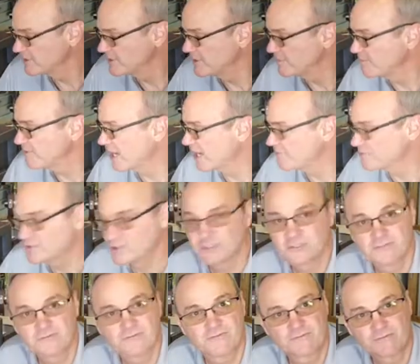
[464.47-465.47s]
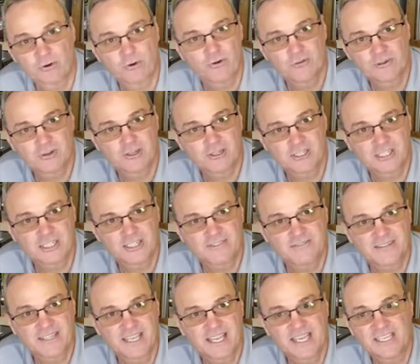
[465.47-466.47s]
Sometimes there's further
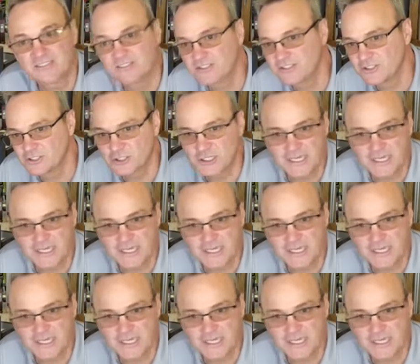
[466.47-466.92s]
clarifications.